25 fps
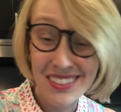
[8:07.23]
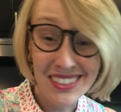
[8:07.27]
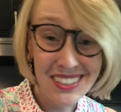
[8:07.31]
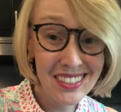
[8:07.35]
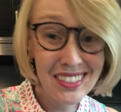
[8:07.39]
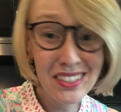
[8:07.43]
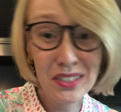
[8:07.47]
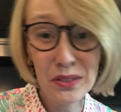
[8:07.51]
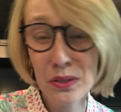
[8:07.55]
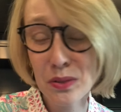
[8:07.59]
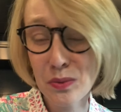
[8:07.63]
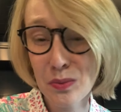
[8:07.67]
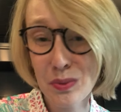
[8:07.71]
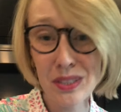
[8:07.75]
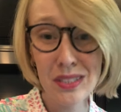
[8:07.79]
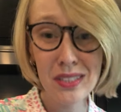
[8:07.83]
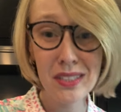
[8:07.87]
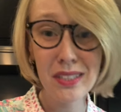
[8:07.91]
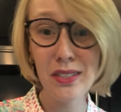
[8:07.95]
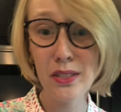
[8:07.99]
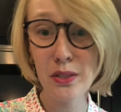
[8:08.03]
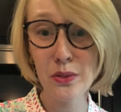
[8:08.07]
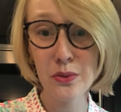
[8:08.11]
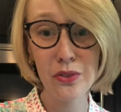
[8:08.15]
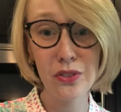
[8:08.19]
You can really
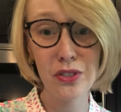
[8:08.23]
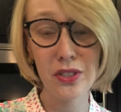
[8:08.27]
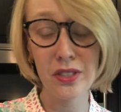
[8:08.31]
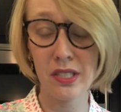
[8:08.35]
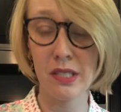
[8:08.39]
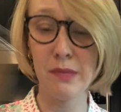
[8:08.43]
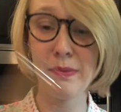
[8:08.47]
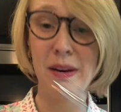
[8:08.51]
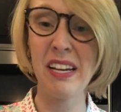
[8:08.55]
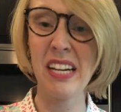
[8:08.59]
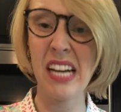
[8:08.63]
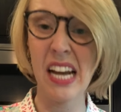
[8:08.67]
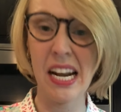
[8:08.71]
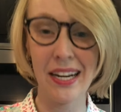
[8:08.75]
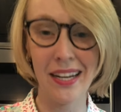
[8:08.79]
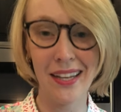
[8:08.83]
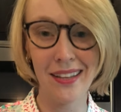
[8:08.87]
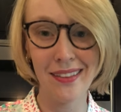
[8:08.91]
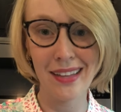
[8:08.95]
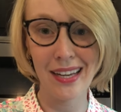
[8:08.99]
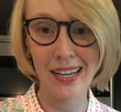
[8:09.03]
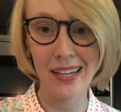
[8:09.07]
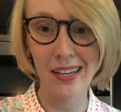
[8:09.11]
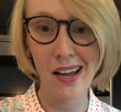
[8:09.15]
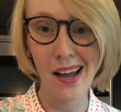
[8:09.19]
use just about
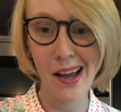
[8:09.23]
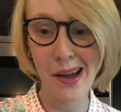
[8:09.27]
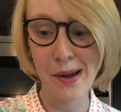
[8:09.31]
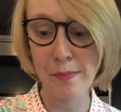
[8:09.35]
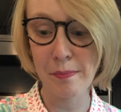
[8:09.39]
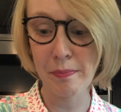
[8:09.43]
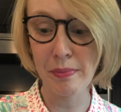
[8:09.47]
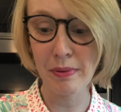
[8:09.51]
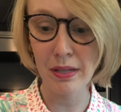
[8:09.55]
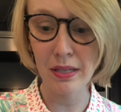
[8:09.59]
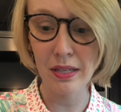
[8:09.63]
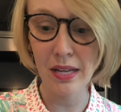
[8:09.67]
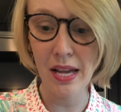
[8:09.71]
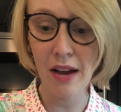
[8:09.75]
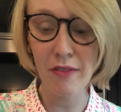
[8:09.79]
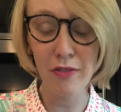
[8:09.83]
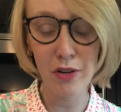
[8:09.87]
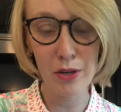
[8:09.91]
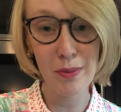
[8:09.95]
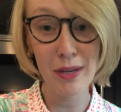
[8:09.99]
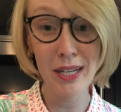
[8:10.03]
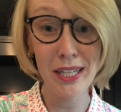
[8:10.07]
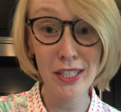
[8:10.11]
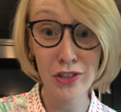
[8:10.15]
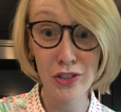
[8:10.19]
anything, but
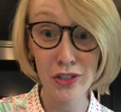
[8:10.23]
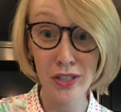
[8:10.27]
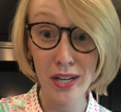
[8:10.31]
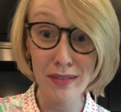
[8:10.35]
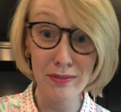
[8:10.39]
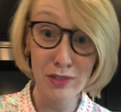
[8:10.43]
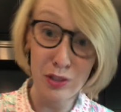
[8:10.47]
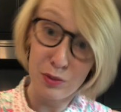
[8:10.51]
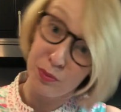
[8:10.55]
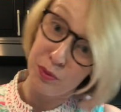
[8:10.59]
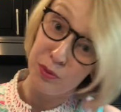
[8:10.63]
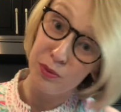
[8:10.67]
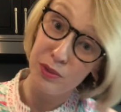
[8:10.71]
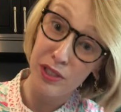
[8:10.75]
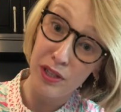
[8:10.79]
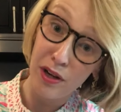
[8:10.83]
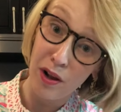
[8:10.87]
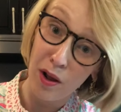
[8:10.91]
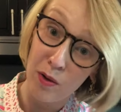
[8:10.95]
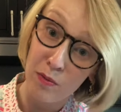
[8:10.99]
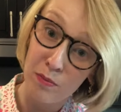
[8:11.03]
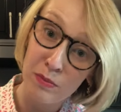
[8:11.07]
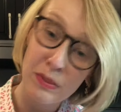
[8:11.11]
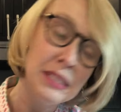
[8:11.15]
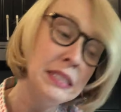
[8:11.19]
everybody should have a spoon at
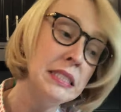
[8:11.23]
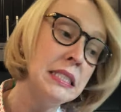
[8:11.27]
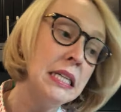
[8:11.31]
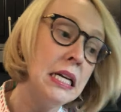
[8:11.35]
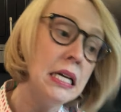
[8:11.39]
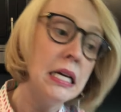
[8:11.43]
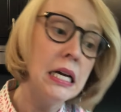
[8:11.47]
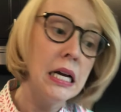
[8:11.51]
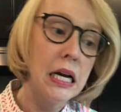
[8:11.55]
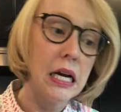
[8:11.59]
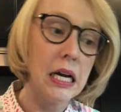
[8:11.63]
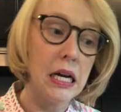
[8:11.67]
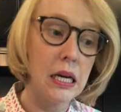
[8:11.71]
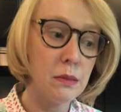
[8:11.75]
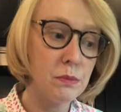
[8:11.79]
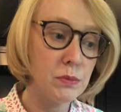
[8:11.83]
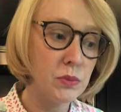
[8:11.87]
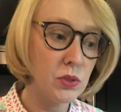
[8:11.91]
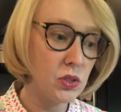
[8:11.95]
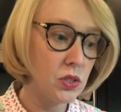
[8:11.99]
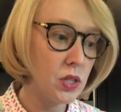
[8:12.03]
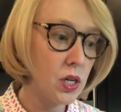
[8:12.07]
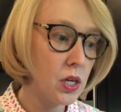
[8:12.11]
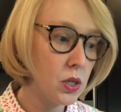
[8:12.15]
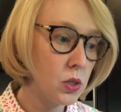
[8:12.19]
home.
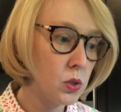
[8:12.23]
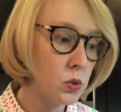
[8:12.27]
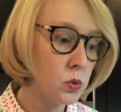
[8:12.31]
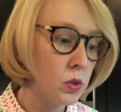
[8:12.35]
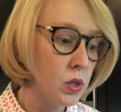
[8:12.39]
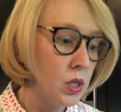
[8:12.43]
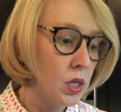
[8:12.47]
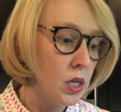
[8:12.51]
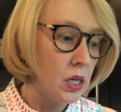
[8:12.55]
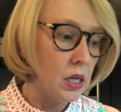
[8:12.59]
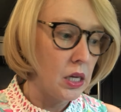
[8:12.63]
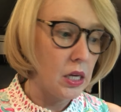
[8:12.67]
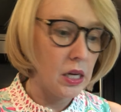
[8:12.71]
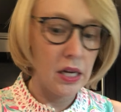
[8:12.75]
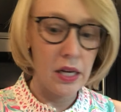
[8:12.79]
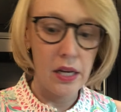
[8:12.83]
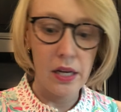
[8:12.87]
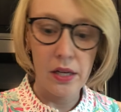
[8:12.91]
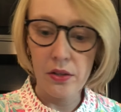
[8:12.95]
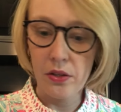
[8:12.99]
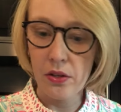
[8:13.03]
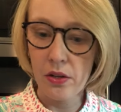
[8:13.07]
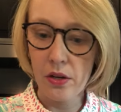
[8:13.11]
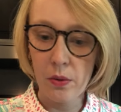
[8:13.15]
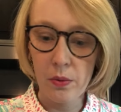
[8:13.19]

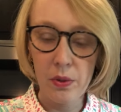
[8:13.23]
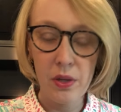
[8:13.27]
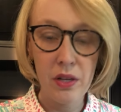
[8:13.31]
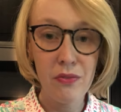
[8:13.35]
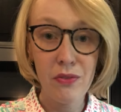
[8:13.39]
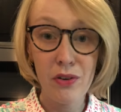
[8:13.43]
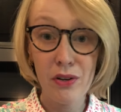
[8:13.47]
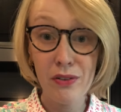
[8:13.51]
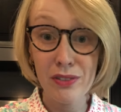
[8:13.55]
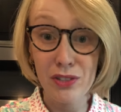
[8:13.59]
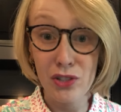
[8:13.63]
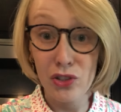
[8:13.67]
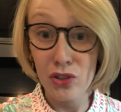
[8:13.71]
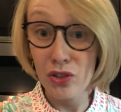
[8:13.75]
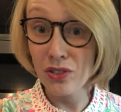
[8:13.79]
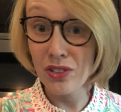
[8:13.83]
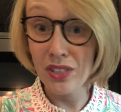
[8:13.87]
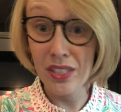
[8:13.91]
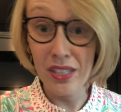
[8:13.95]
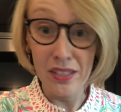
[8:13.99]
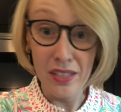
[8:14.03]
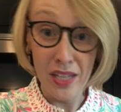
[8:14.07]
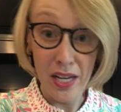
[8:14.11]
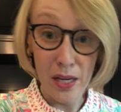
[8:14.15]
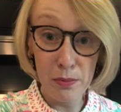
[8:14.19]
You know, even if it's just
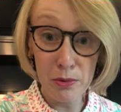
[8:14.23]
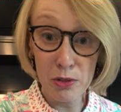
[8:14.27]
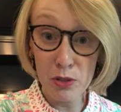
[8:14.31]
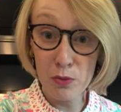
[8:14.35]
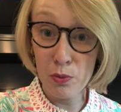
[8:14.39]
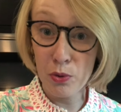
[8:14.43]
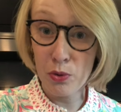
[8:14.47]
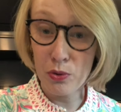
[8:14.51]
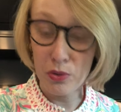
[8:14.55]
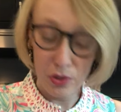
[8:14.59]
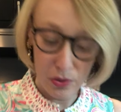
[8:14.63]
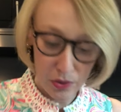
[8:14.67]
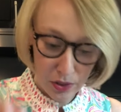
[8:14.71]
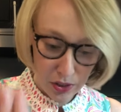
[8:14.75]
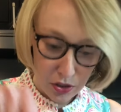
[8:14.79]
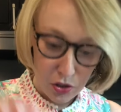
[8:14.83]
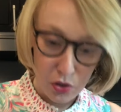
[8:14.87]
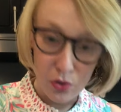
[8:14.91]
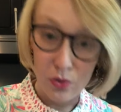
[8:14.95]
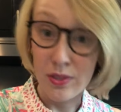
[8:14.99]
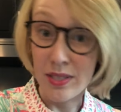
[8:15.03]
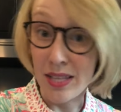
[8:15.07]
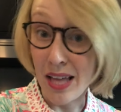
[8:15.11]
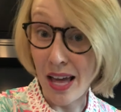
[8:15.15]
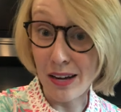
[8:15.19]
like a tablespoon, you can
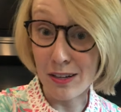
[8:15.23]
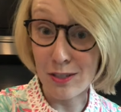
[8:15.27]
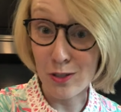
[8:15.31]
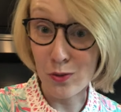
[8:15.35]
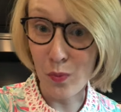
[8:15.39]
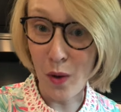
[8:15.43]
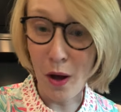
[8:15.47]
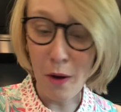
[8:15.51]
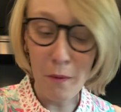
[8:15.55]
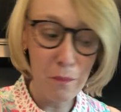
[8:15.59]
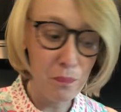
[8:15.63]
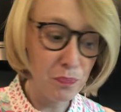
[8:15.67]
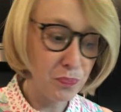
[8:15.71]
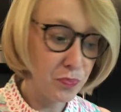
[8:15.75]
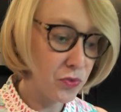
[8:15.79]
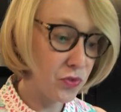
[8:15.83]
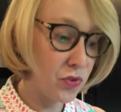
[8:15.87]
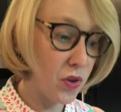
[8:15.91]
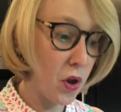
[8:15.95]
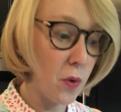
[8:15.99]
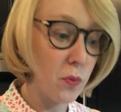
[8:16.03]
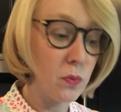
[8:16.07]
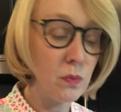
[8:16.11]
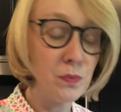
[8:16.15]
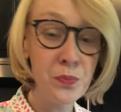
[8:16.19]
use that as well.
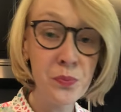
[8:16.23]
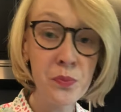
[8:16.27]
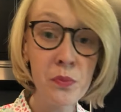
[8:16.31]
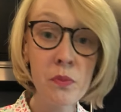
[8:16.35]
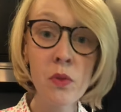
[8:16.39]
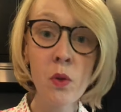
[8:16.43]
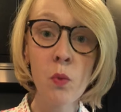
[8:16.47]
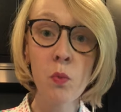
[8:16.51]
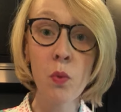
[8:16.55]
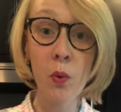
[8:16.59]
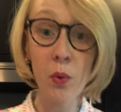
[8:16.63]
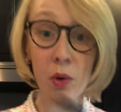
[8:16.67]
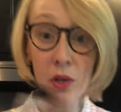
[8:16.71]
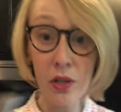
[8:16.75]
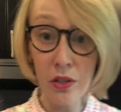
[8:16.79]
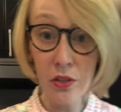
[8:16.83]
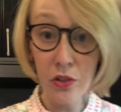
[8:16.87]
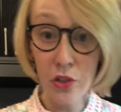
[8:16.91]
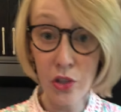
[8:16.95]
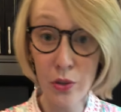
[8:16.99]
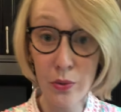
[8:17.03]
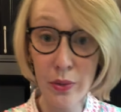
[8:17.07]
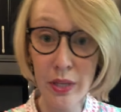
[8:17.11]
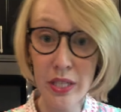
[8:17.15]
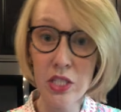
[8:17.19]
So what we're gonna
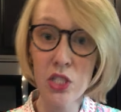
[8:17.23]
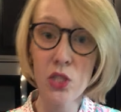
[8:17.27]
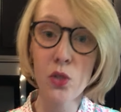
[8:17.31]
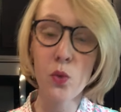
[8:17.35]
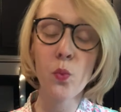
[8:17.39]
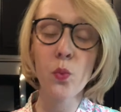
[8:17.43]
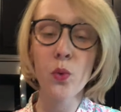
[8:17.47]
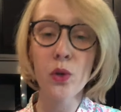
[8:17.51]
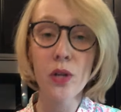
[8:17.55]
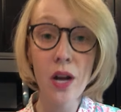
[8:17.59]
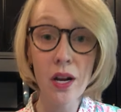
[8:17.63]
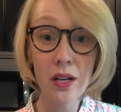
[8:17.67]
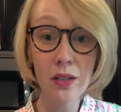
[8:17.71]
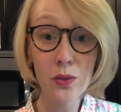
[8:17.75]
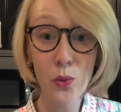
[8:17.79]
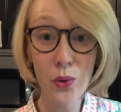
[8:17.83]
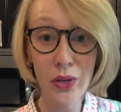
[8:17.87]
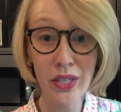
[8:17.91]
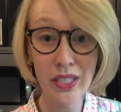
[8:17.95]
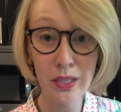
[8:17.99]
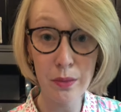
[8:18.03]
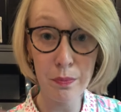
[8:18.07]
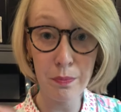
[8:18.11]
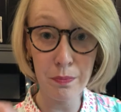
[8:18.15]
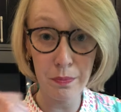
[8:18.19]
do is we're not going
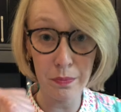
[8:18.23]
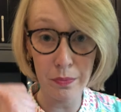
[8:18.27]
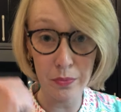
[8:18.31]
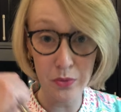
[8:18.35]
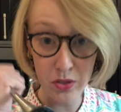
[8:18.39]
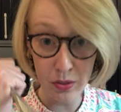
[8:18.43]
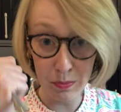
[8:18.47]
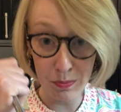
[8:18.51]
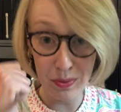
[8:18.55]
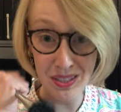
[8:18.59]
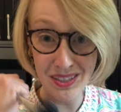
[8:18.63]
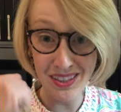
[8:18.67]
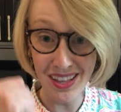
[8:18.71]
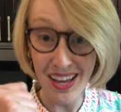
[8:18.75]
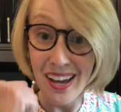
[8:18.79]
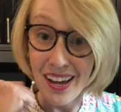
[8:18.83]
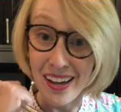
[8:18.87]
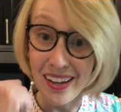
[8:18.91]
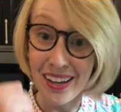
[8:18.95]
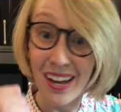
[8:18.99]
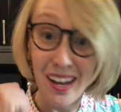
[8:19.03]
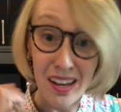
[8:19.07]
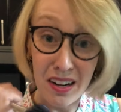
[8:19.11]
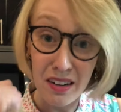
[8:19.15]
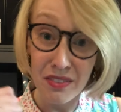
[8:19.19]
to beat the
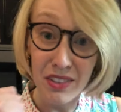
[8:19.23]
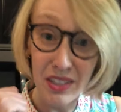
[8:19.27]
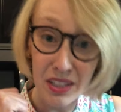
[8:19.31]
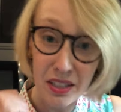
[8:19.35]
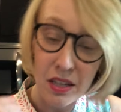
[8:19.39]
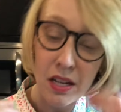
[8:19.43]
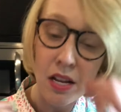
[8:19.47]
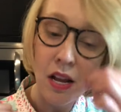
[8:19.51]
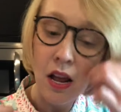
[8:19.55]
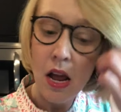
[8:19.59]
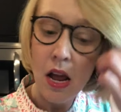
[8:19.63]
heck out of it.